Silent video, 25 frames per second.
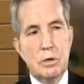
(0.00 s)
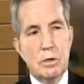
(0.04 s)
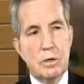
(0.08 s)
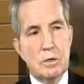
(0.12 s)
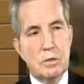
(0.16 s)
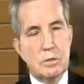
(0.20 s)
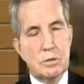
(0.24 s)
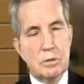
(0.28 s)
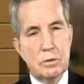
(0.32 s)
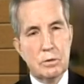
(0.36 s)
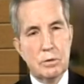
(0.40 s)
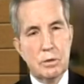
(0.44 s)

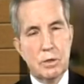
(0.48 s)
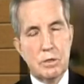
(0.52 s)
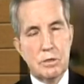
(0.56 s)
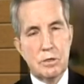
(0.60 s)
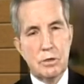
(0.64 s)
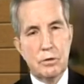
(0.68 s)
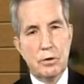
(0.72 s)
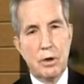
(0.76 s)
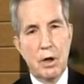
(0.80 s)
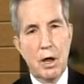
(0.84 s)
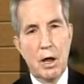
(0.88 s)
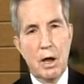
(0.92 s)
It's
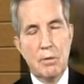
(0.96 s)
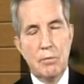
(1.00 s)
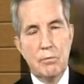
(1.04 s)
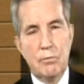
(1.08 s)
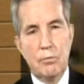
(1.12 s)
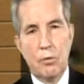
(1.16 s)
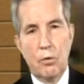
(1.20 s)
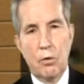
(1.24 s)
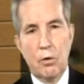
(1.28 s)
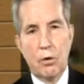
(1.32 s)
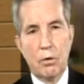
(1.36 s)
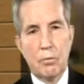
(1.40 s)
a time
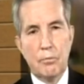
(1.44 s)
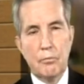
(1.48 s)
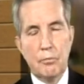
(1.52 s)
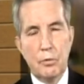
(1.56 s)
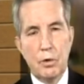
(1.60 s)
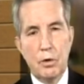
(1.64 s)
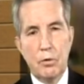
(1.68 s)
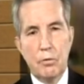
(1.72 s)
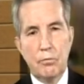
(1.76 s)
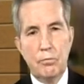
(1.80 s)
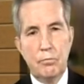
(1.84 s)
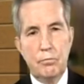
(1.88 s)
for
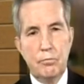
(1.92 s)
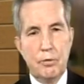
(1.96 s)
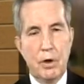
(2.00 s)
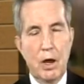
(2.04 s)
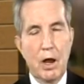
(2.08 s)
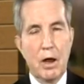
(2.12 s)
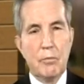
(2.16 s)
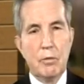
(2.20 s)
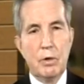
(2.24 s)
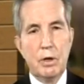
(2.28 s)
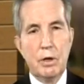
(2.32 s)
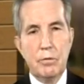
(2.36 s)

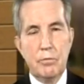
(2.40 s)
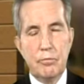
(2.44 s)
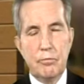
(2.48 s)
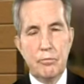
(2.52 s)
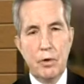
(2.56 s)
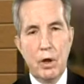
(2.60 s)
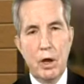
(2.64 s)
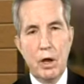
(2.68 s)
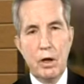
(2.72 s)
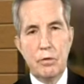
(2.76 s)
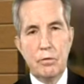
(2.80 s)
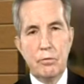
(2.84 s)
family,
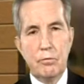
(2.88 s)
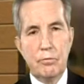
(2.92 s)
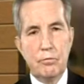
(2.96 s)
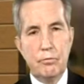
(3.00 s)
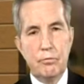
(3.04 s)
faith,